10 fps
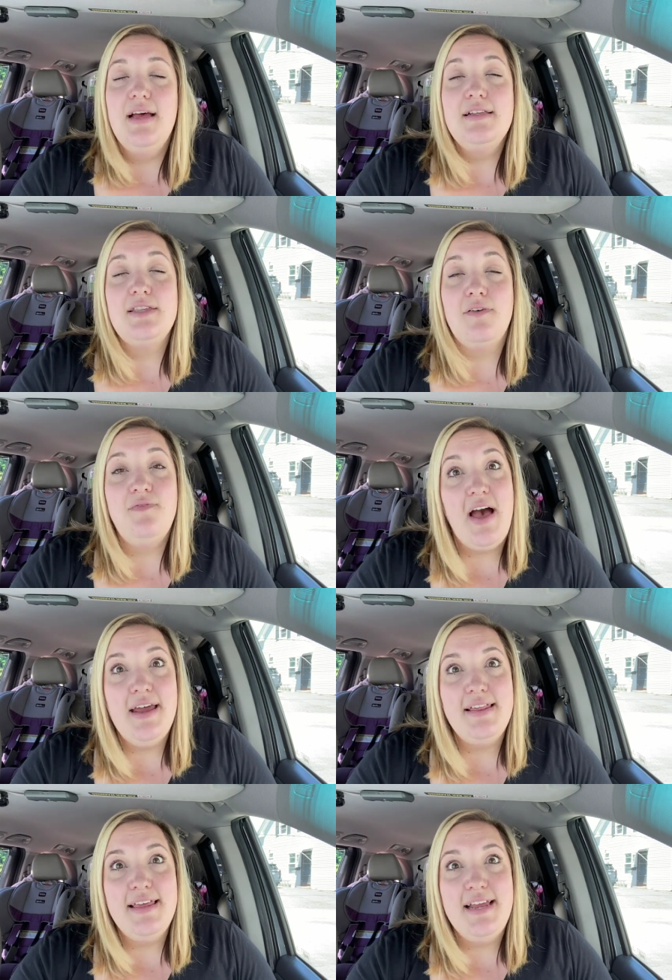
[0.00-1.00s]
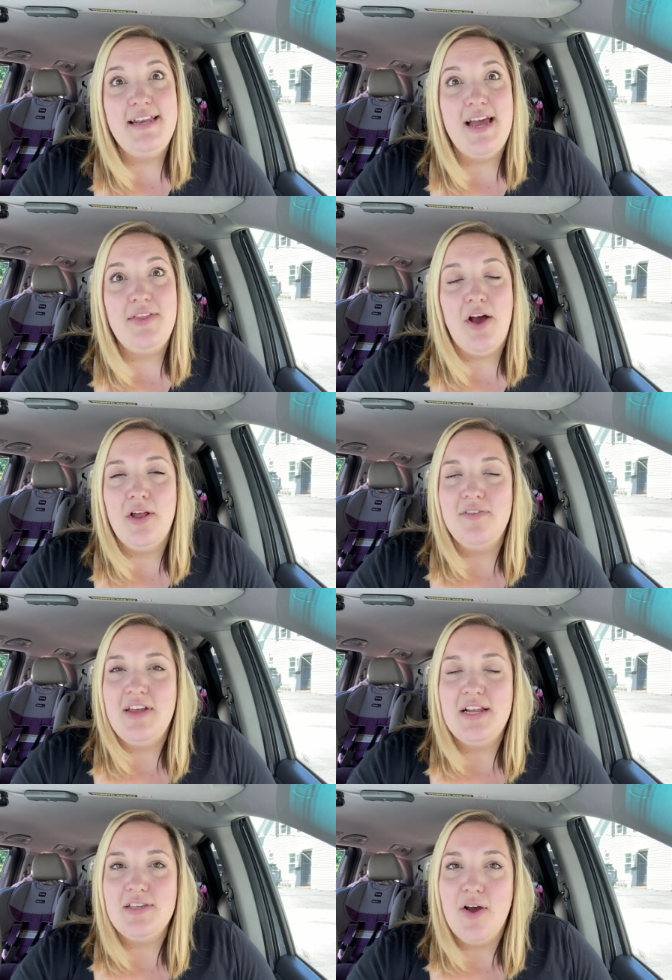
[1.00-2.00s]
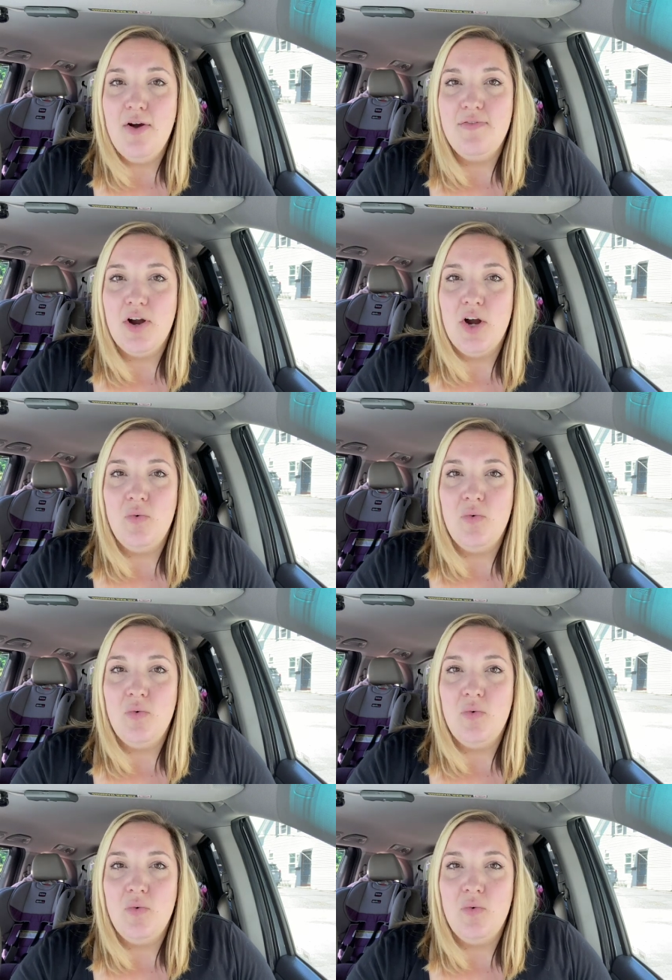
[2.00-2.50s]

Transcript: So finally, now that all of that is over,